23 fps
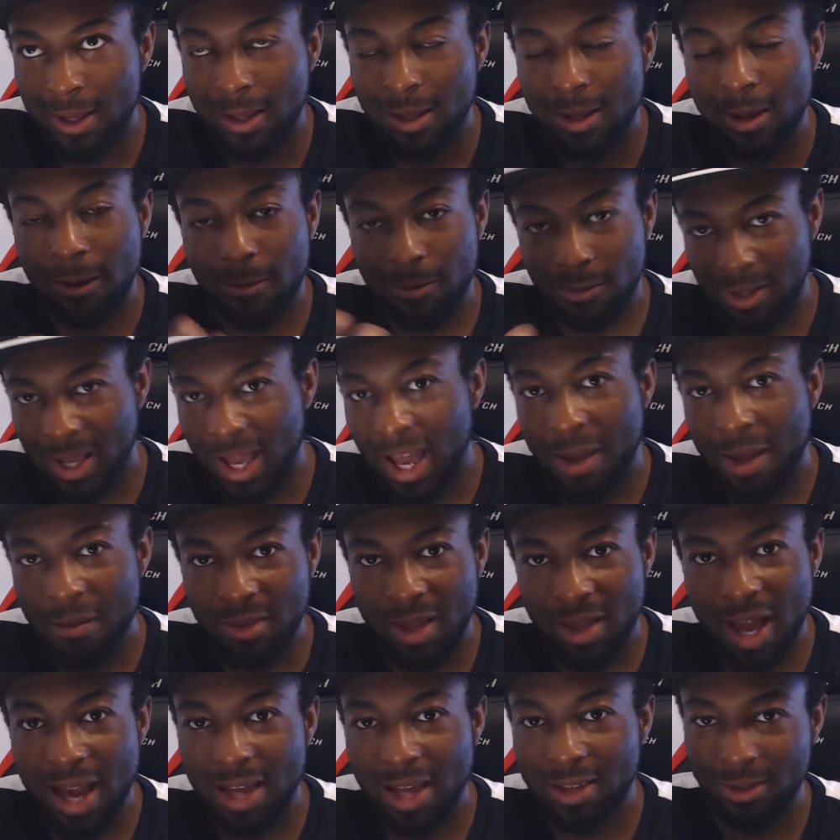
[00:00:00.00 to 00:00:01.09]
of Time
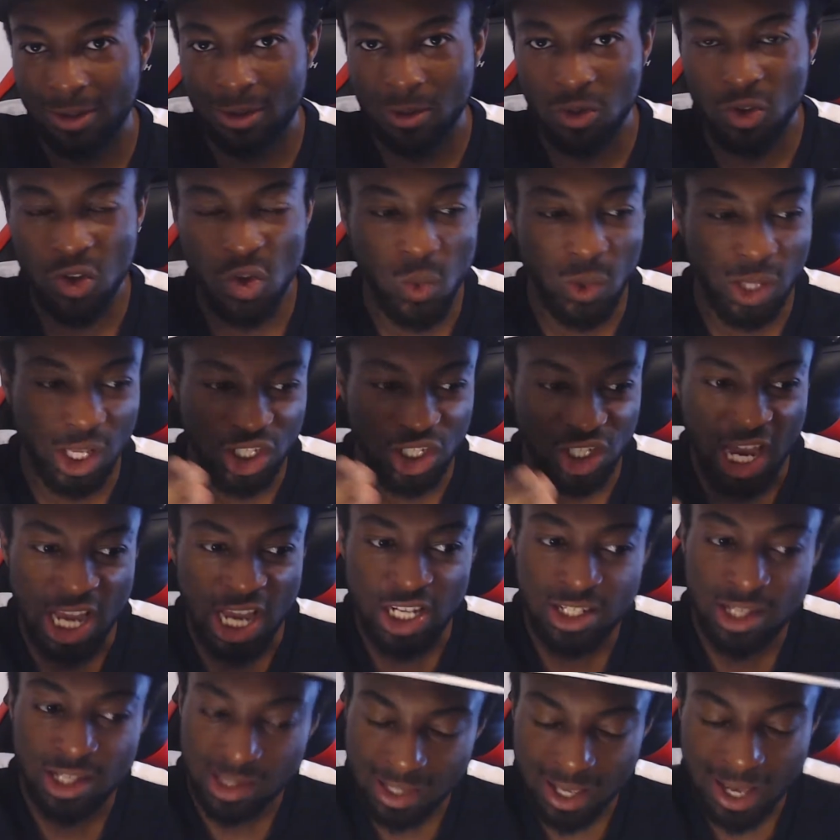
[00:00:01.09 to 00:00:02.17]
asks you, do you want to
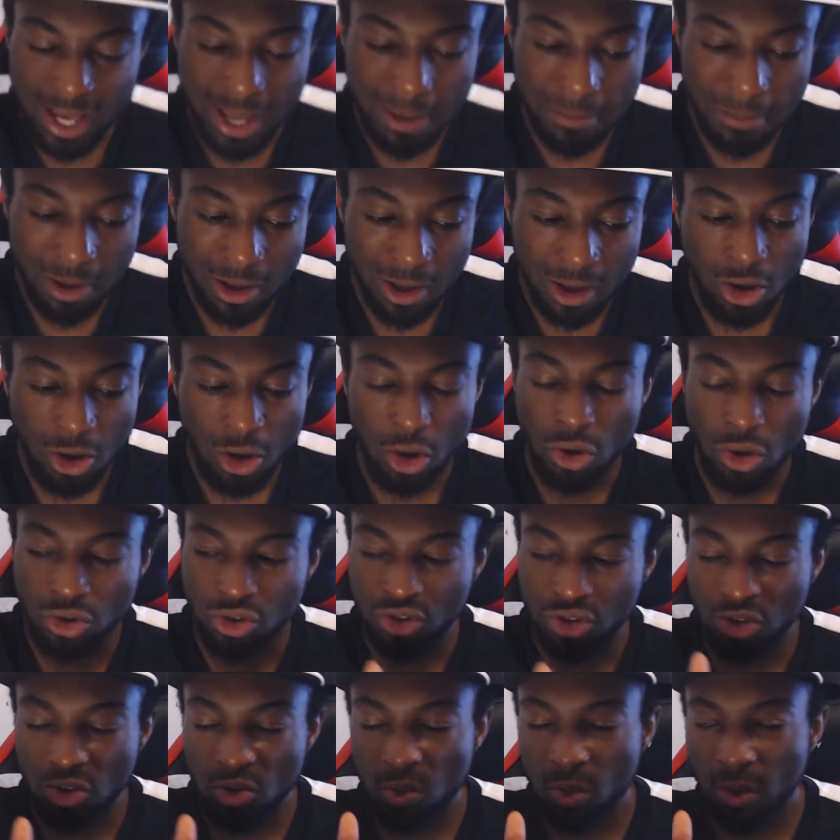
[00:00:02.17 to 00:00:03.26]
change the time or
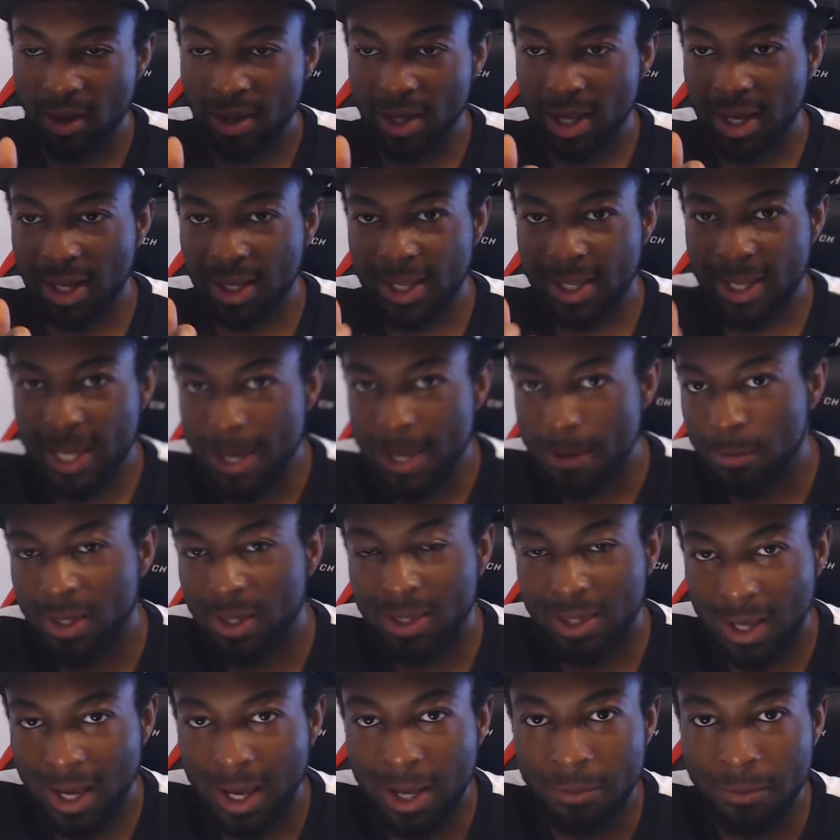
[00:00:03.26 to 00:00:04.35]
do you want to keep the
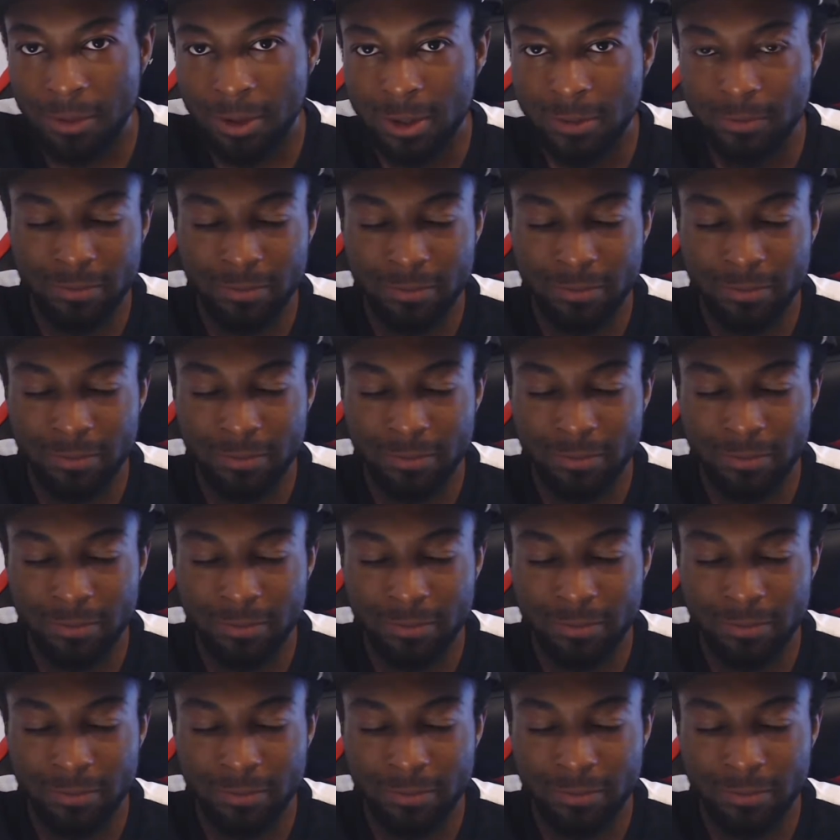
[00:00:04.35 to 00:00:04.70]
time?